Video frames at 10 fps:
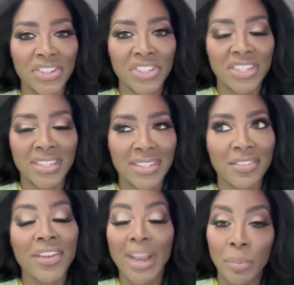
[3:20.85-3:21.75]
She's just
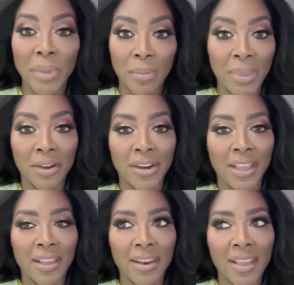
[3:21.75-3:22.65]
developing,
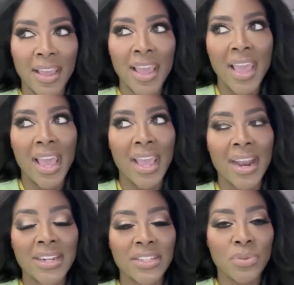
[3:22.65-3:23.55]
period.
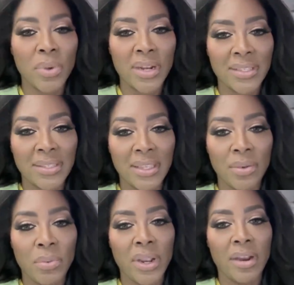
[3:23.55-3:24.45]
And I just want to
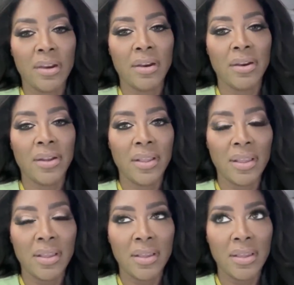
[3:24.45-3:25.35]
see where
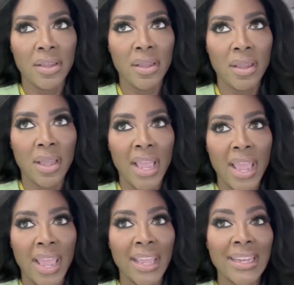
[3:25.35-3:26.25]

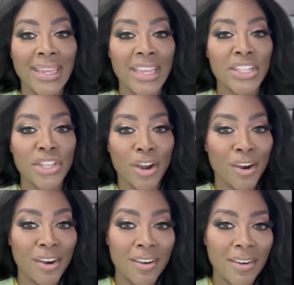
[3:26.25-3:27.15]
it leads
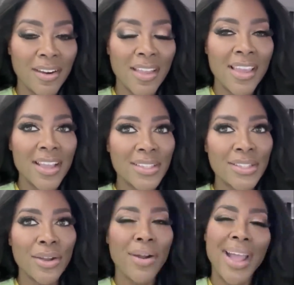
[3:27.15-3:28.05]
her.
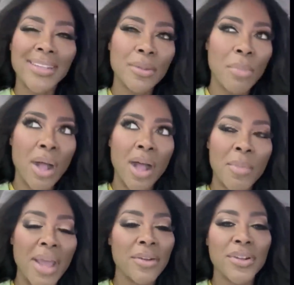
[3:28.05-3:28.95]
So as a
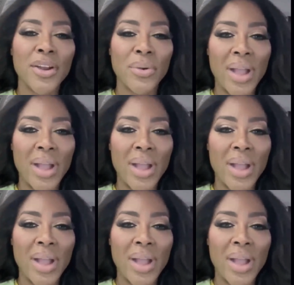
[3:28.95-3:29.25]
mom, I don't know.